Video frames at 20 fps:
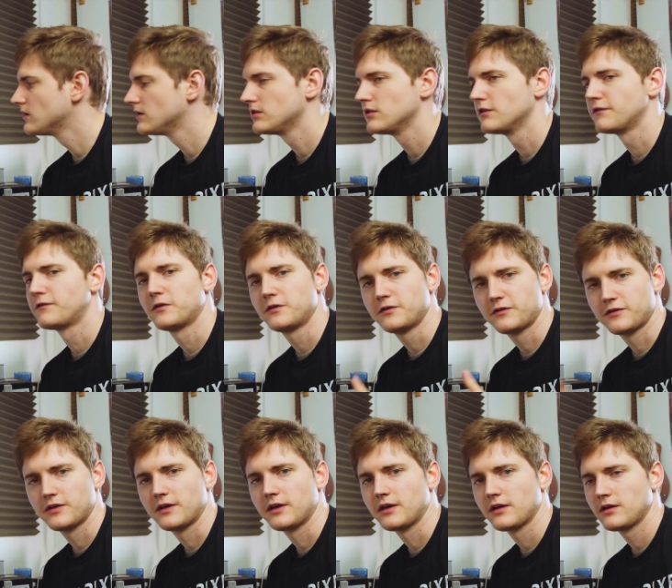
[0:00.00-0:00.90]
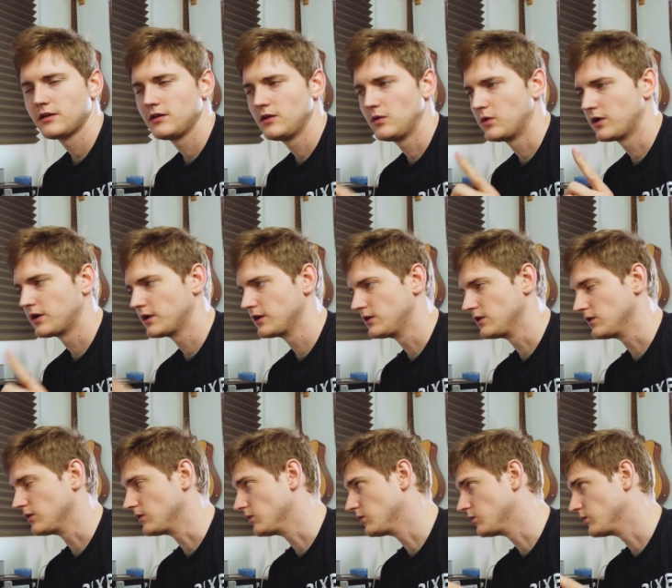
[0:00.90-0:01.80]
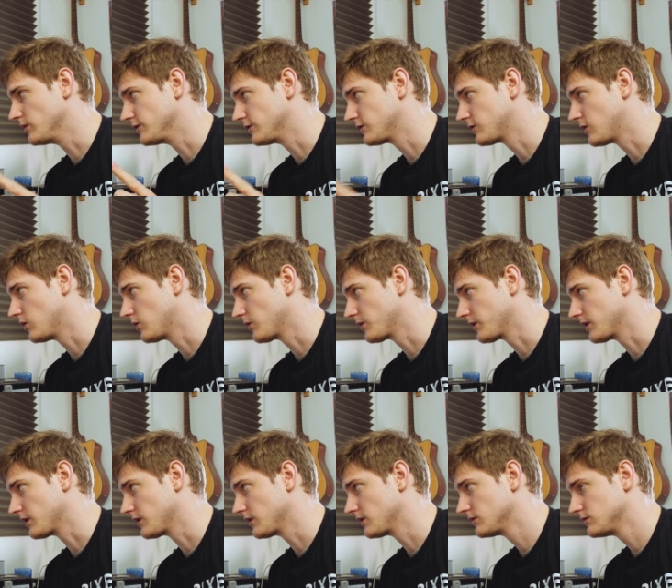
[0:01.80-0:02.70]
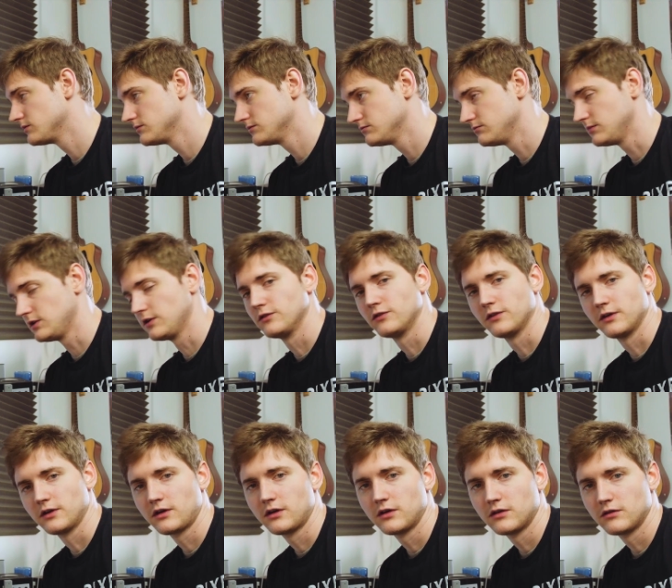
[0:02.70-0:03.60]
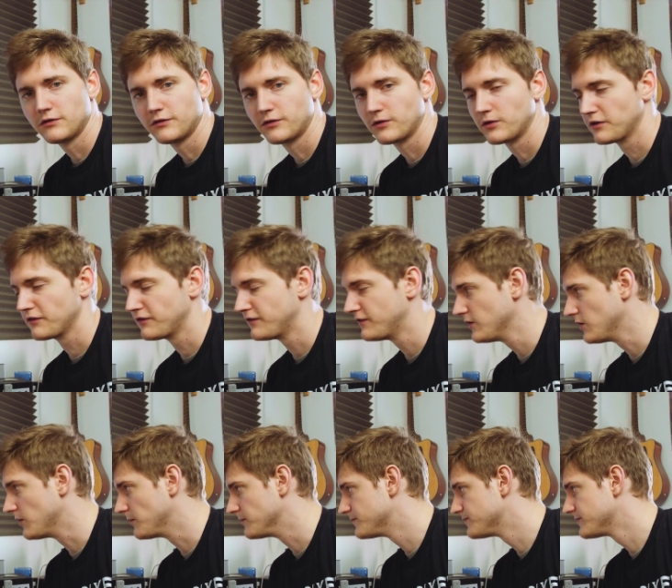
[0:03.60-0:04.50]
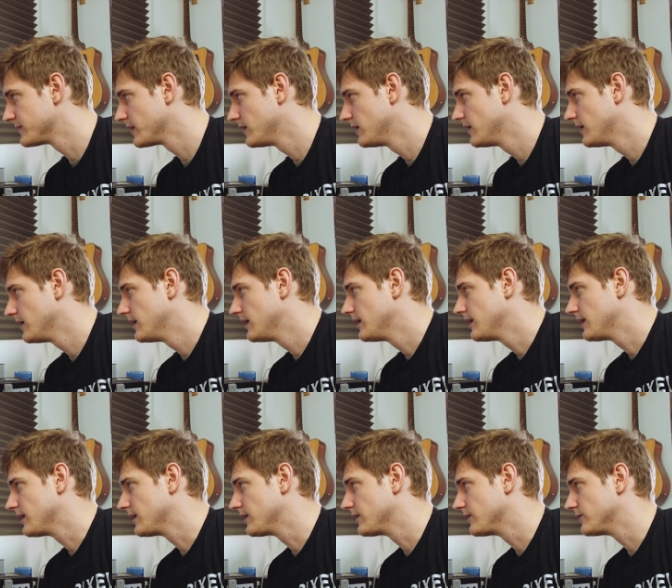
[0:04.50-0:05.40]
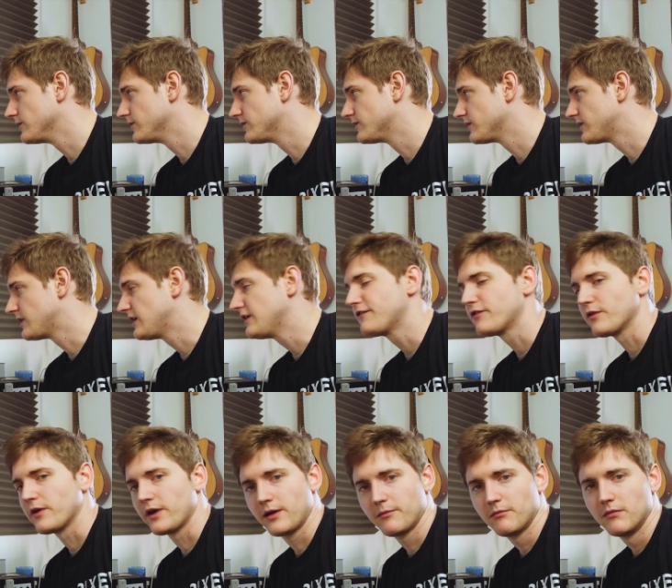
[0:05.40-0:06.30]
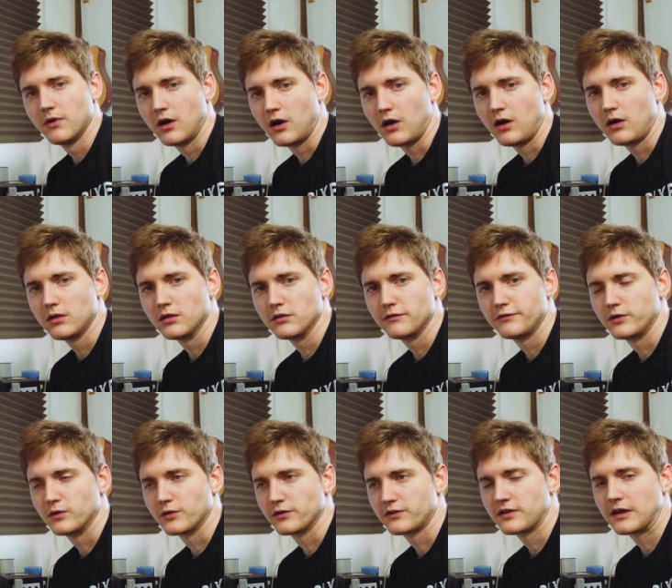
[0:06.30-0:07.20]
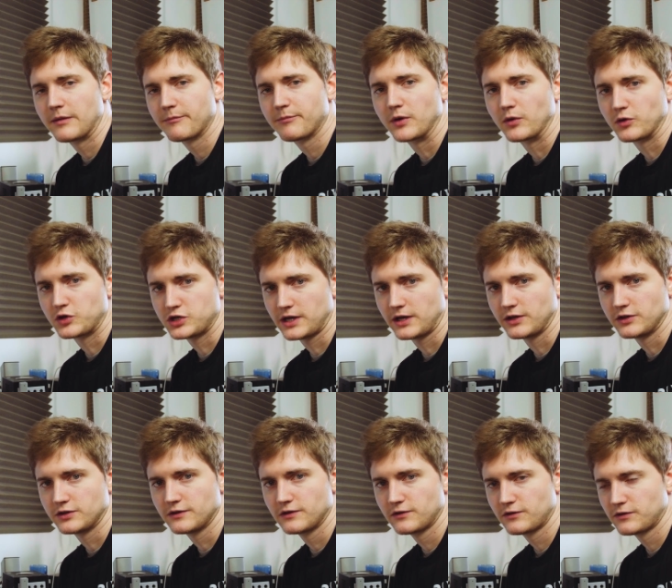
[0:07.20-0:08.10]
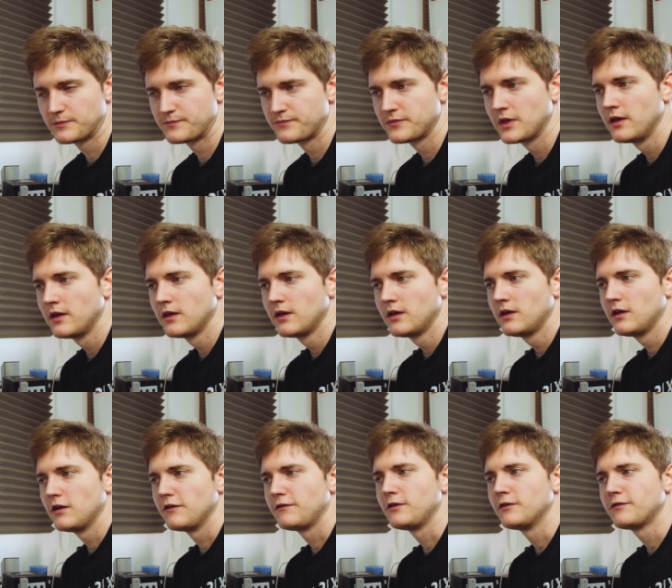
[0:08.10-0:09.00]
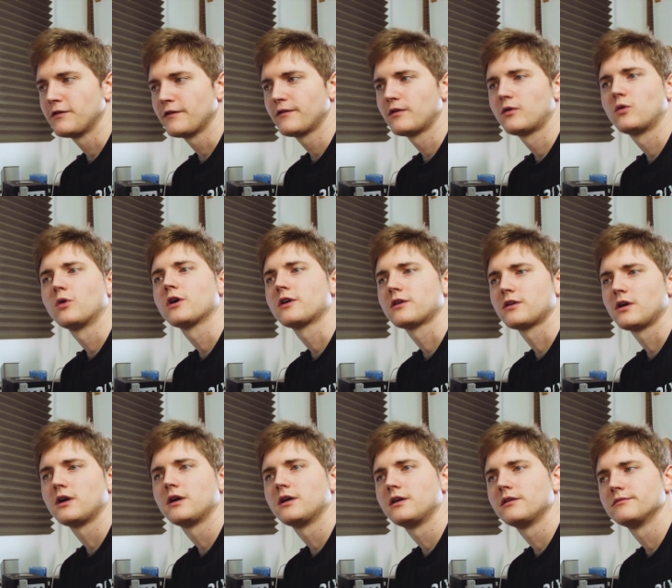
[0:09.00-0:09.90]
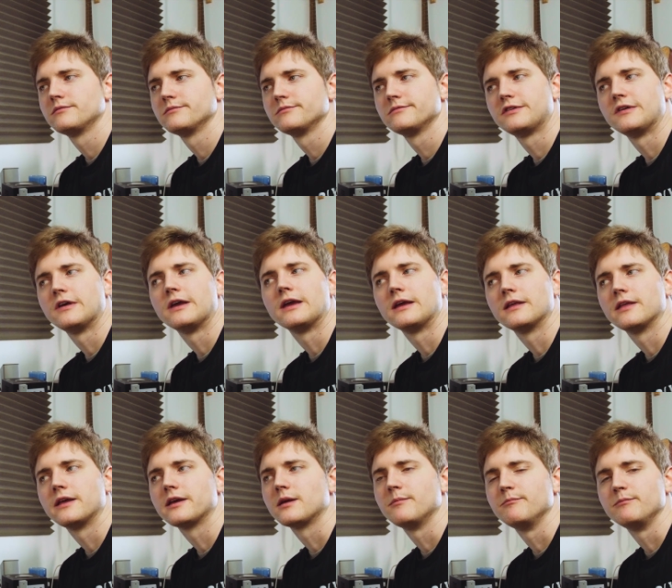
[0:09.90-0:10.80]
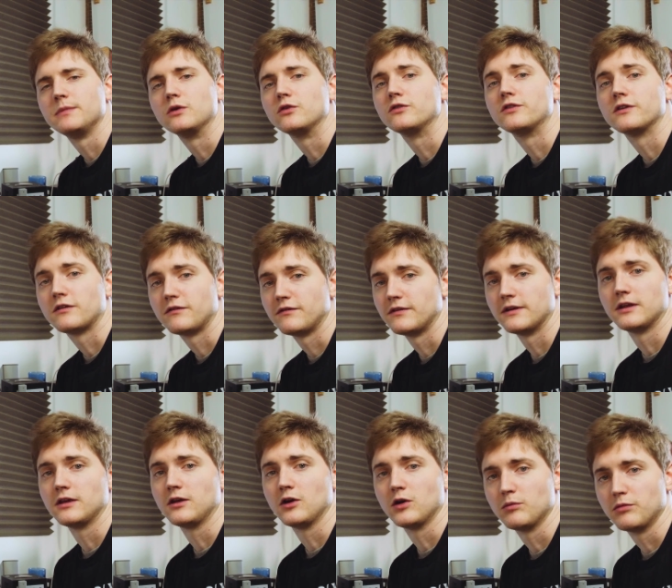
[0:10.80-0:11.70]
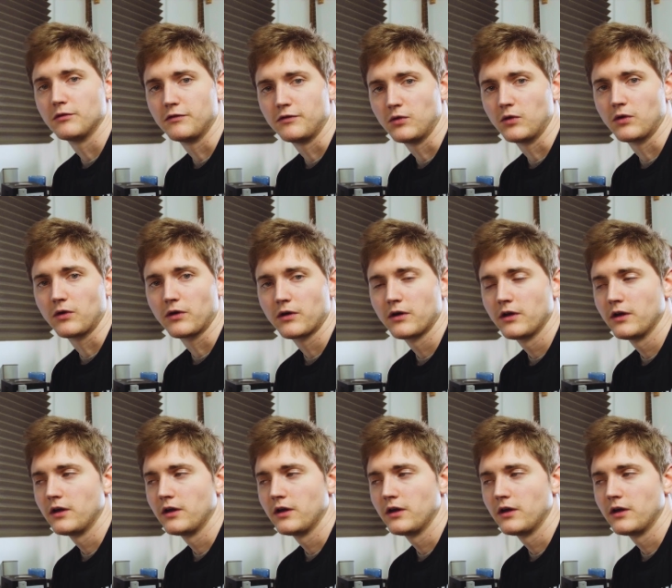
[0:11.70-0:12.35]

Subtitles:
The first thing you want to do when scoring music for a film is keyframe all of your tempo changes. If you've ever worked on, say, like a music video before,